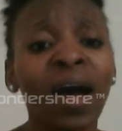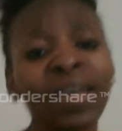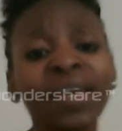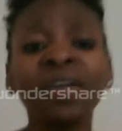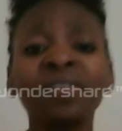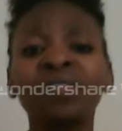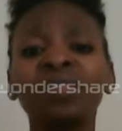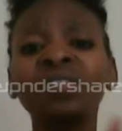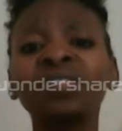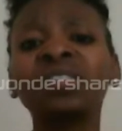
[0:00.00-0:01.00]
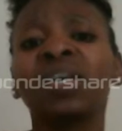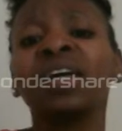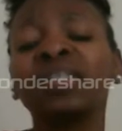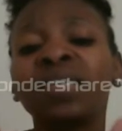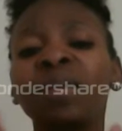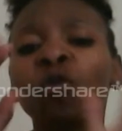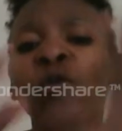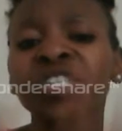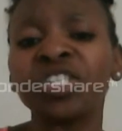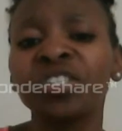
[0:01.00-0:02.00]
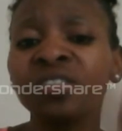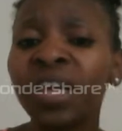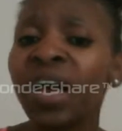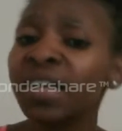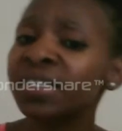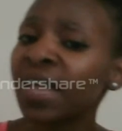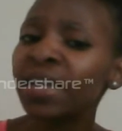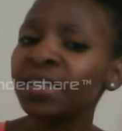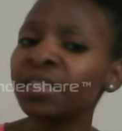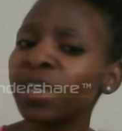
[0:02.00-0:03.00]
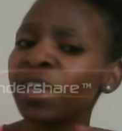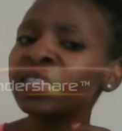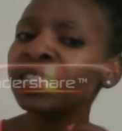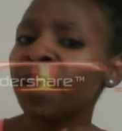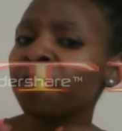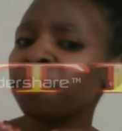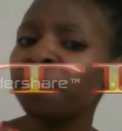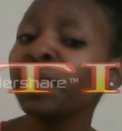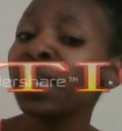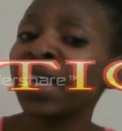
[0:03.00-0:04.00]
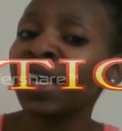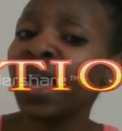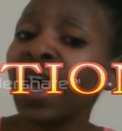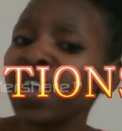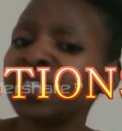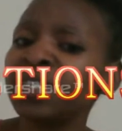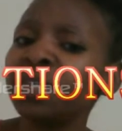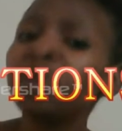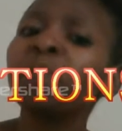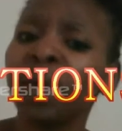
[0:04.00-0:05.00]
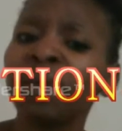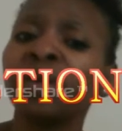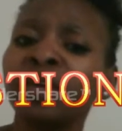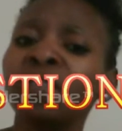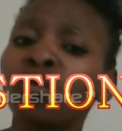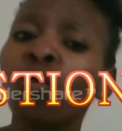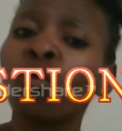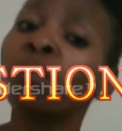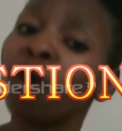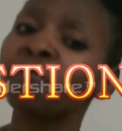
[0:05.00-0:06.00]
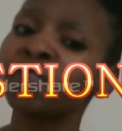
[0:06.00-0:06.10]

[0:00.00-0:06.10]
I carried these same questions silently inside of me like a sleeping baby in the womb of